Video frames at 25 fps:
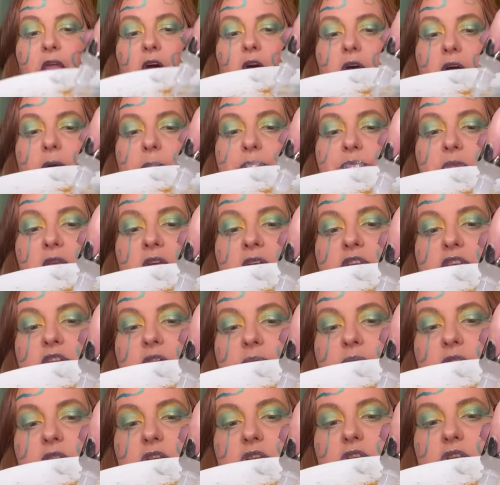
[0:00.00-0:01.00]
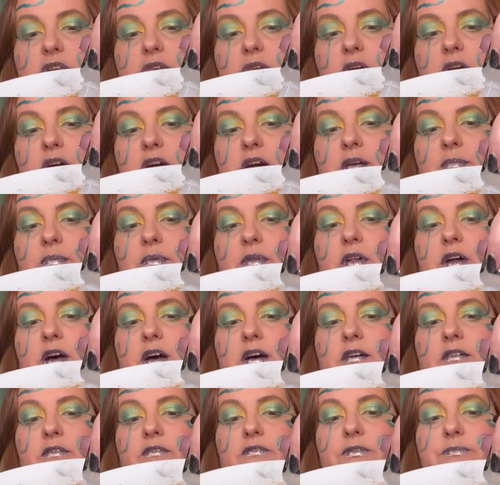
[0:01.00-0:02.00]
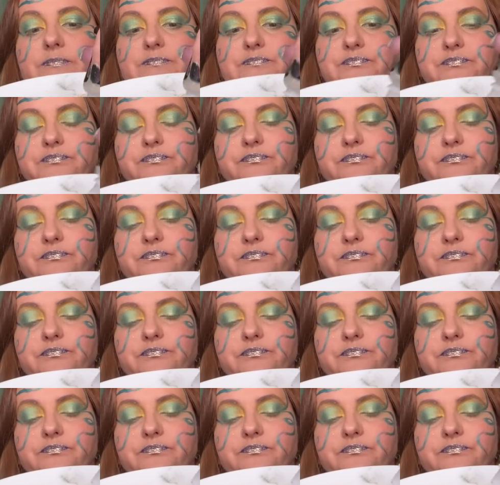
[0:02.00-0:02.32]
Okay, so I'm gonna do a couple of.